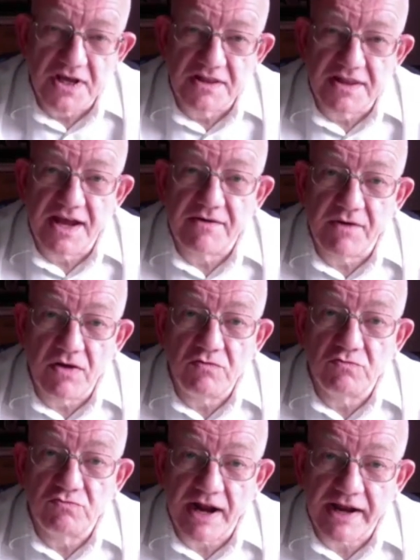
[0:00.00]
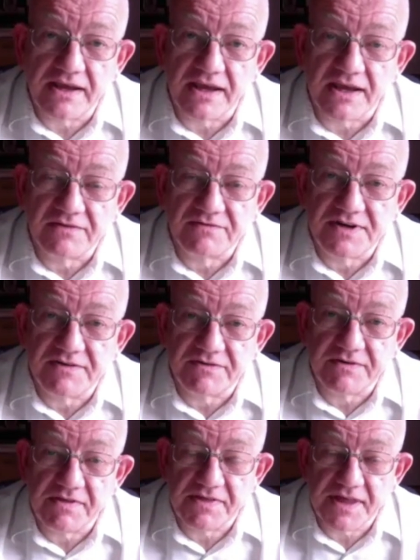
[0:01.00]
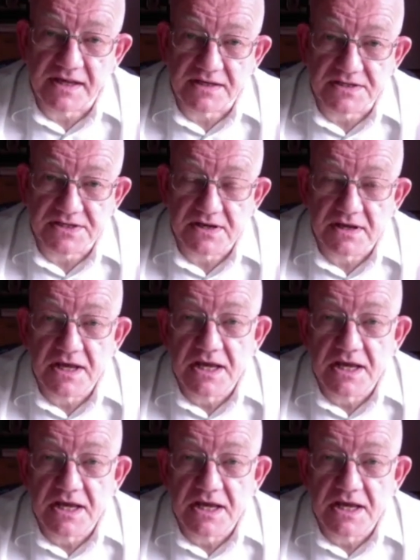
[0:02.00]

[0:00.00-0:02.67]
their own ranking of different things.